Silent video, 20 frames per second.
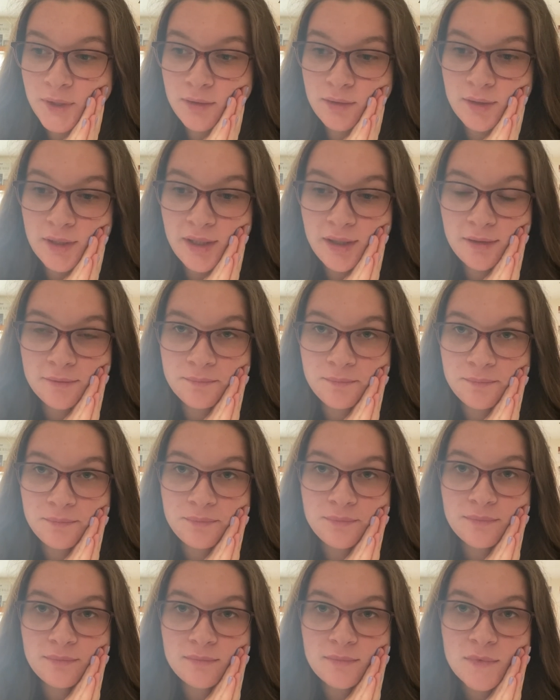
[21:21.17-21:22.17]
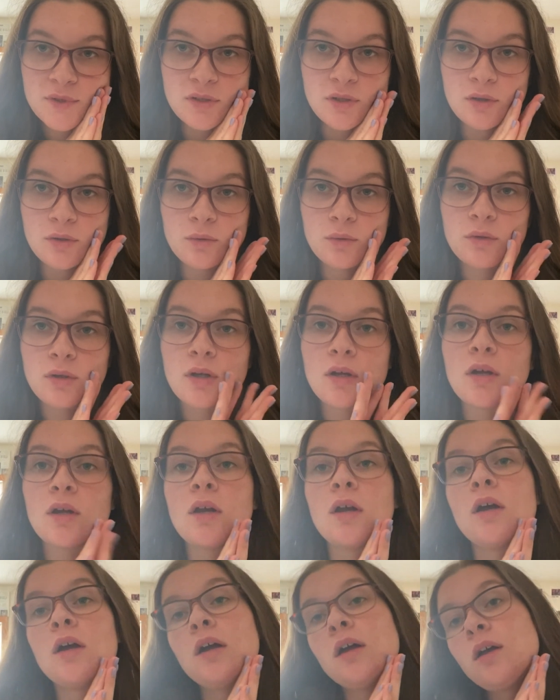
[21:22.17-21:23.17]
yeah, so
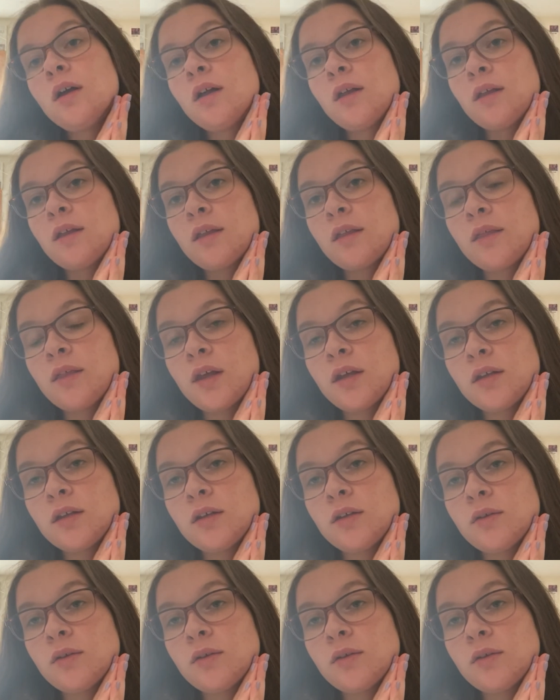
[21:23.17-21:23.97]
thank